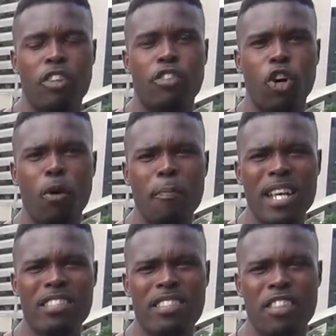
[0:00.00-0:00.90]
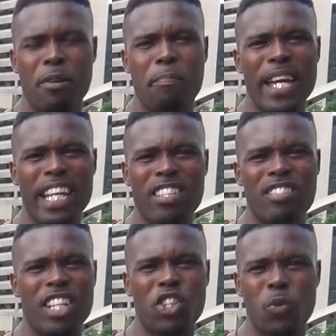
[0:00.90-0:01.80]
Don't miss the biggest
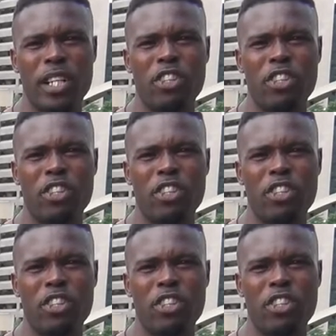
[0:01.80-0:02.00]
T20